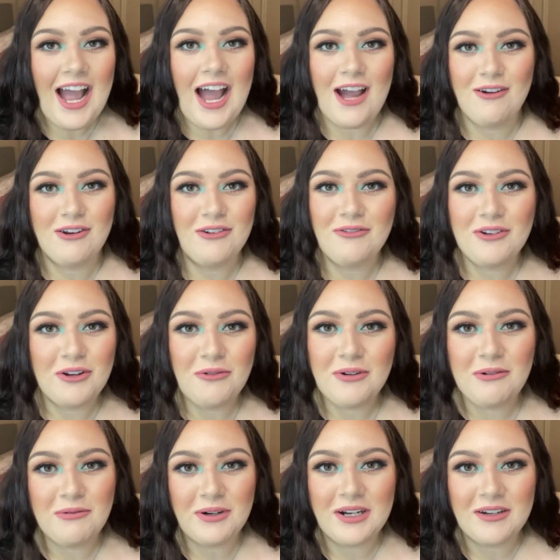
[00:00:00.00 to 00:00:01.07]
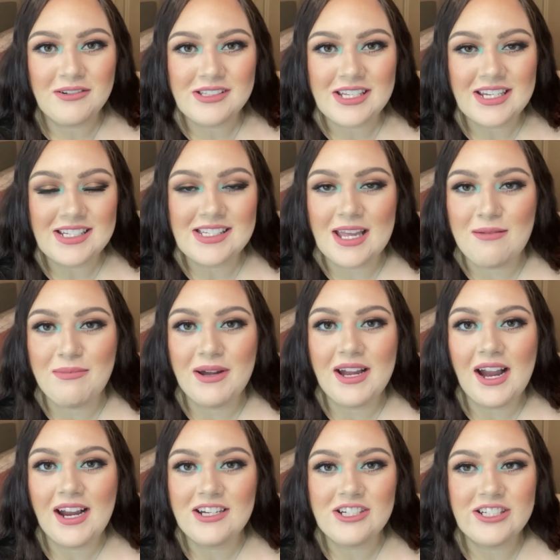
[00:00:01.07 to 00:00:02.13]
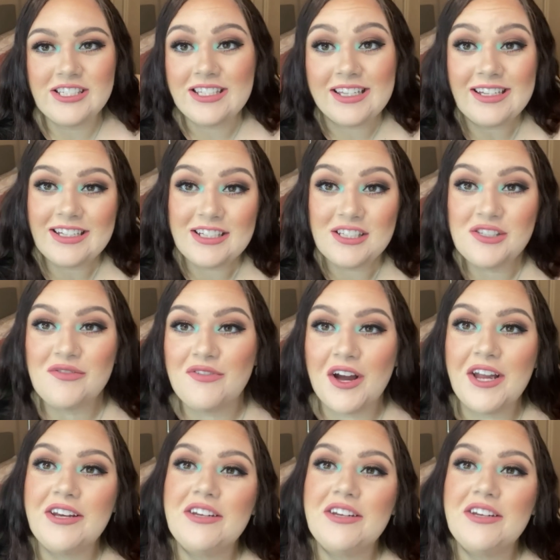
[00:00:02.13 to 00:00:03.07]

I don't know what word I was going to say, but I just think it's fun.